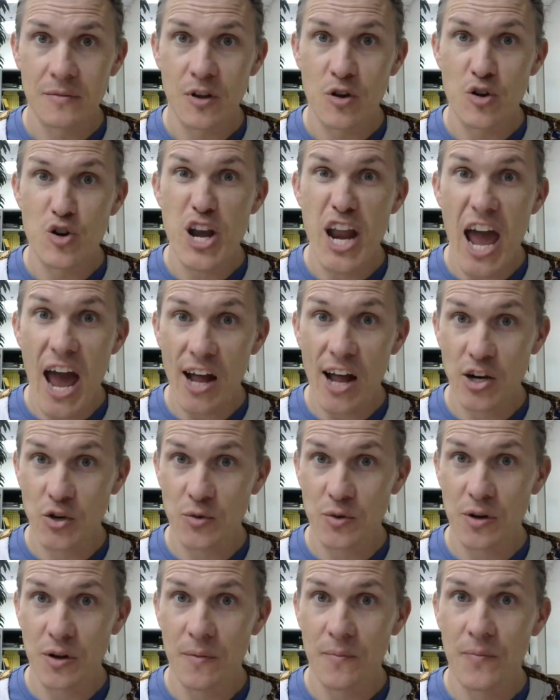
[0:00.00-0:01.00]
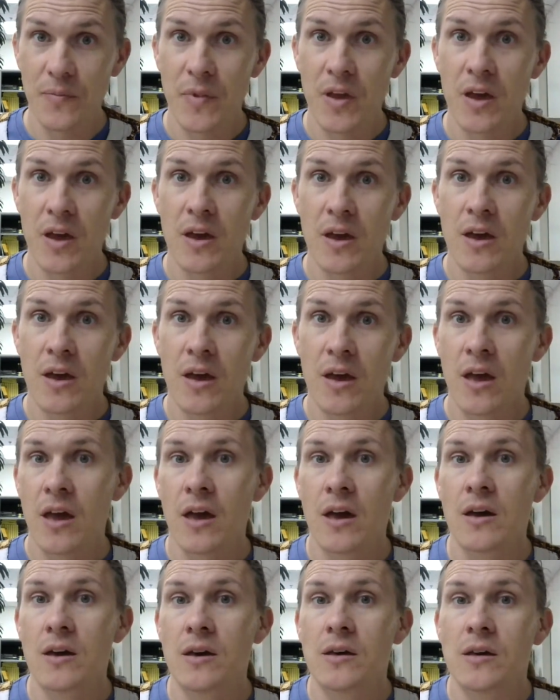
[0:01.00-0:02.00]
They're natural.
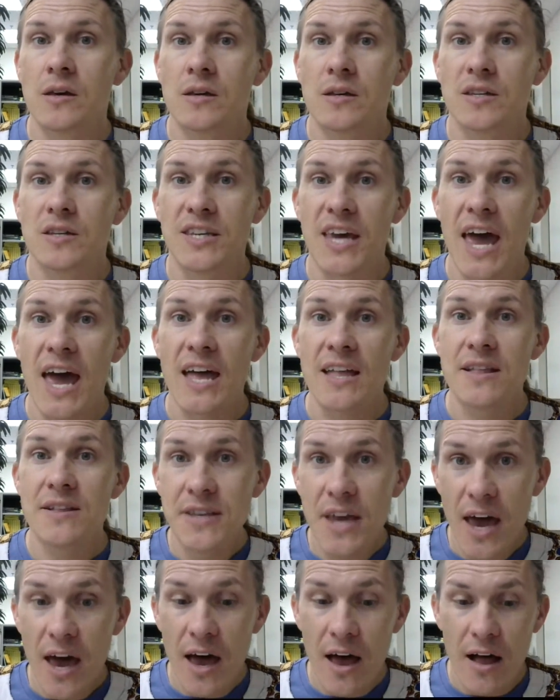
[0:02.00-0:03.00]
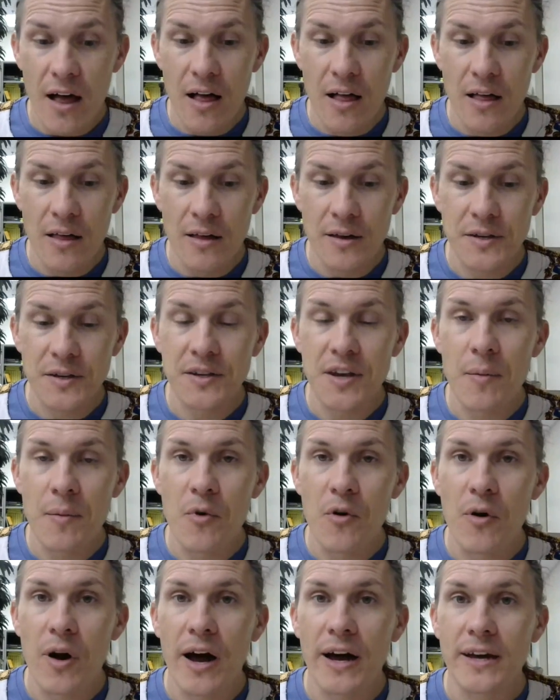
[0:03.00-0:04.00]
Sandel
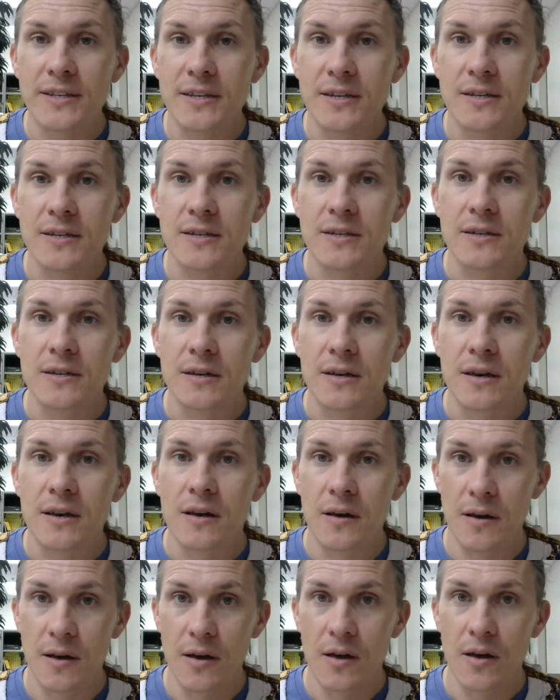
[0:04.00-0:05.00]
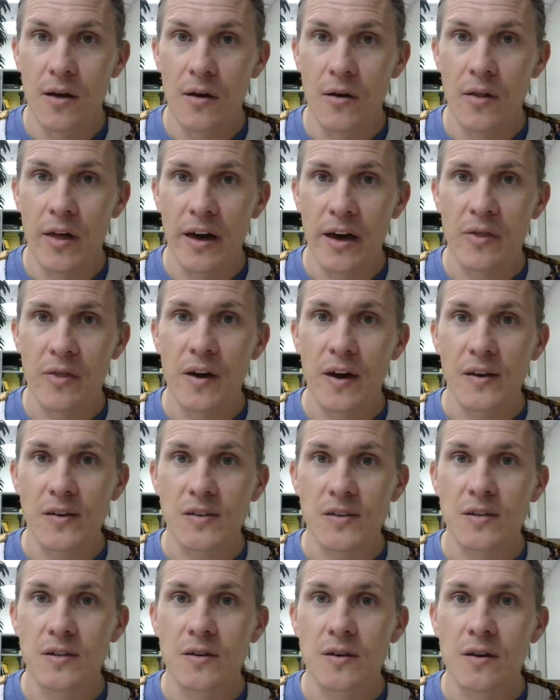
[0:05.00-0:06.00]
summarizes like
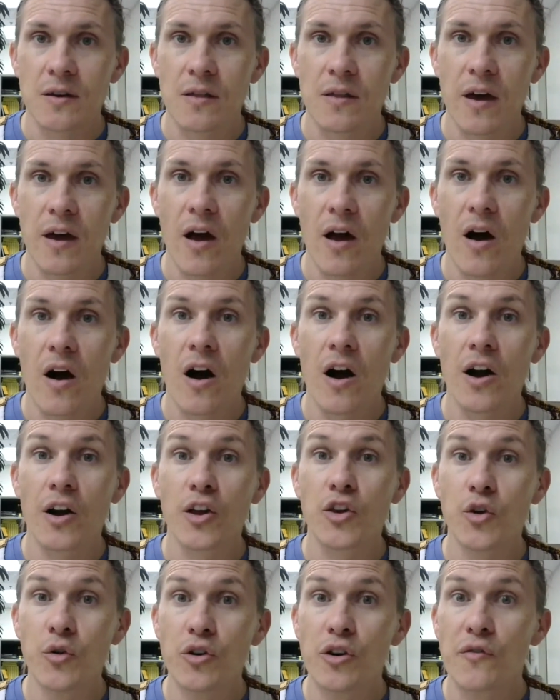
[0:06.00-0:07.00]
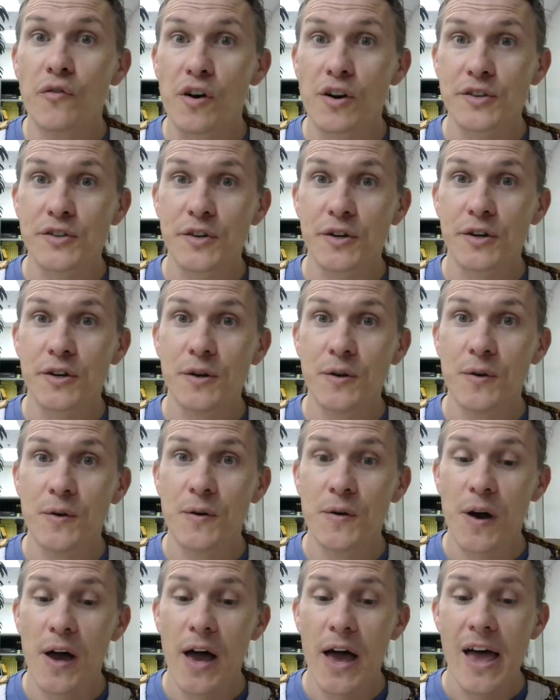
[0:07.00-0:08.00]
this: they are universal
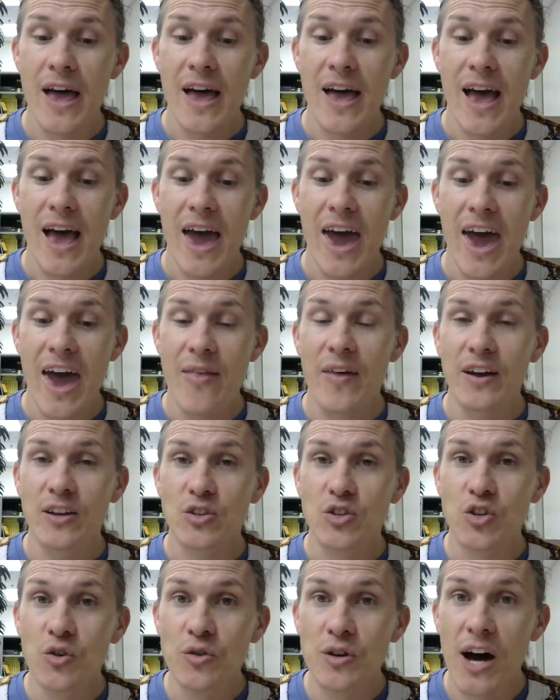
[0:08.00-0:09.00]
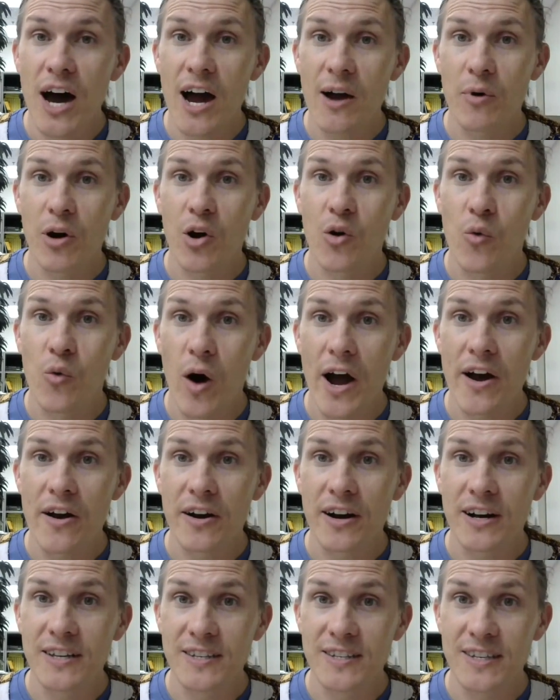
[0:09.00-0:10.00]
and they do not
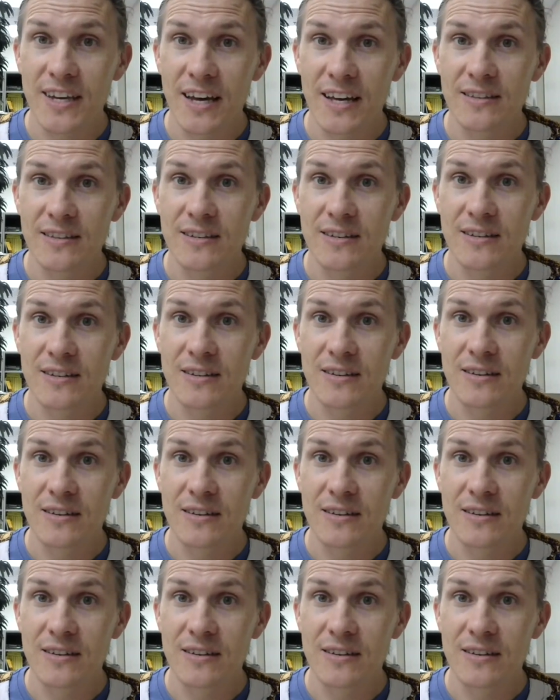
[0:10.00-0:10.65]
require consent.